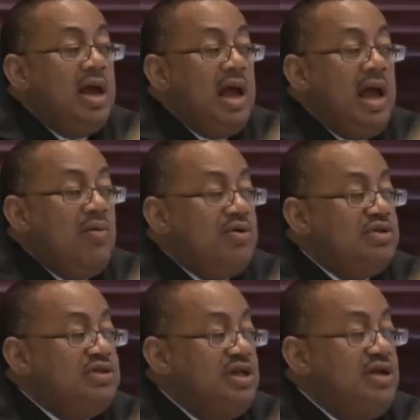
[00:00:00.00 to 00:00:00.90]
I will
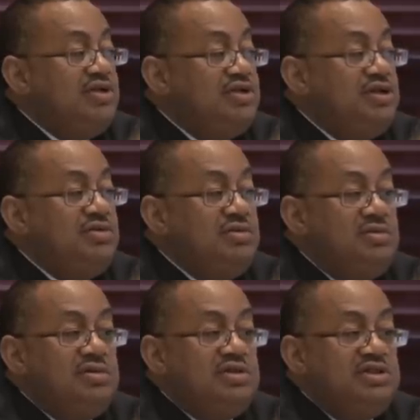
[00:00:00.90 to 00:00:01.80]
sentence you
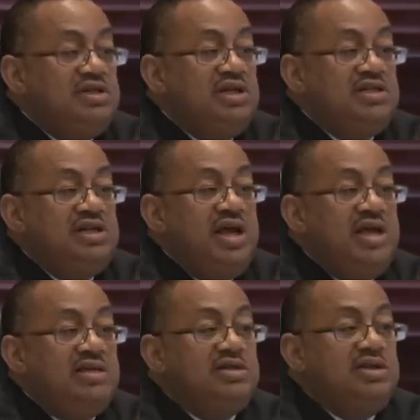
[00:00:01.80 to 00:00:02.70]
to 6
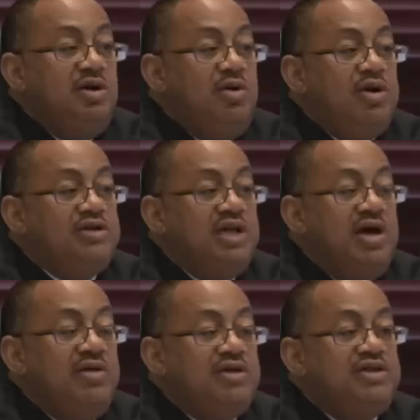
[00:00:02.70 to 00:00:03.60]
days in Orange
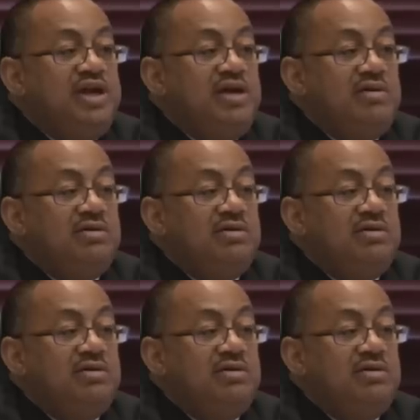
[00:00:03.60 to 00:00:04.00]
County Jail,